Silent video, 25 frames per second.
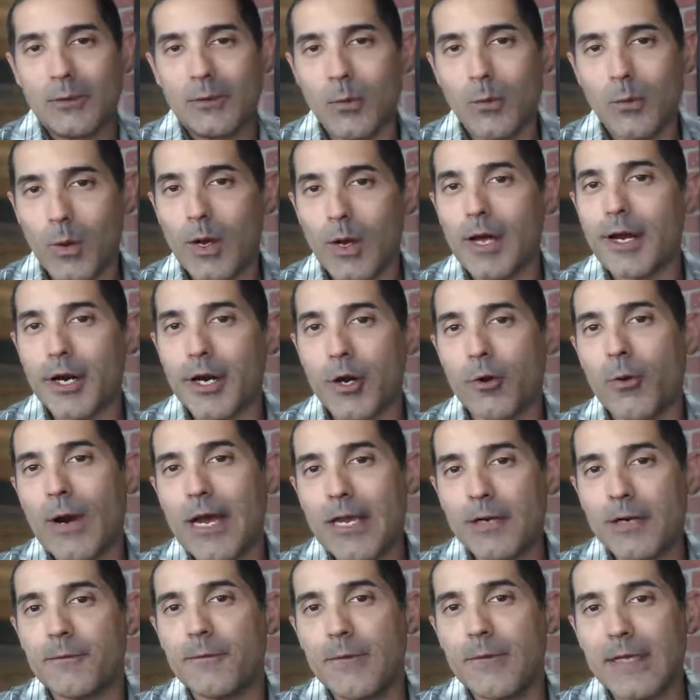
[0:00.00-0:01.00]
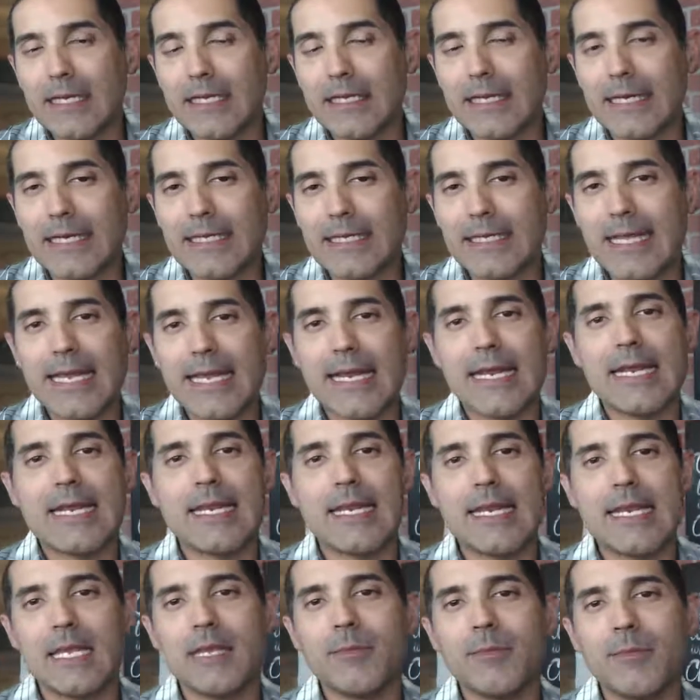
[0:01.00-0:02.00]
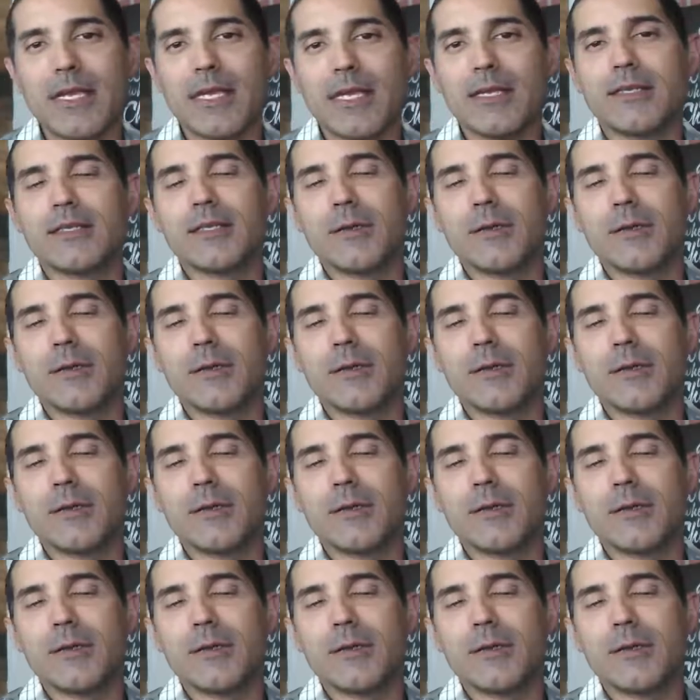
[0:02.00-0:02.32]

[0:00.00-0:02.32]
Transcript: What a great feeling. They didn't need me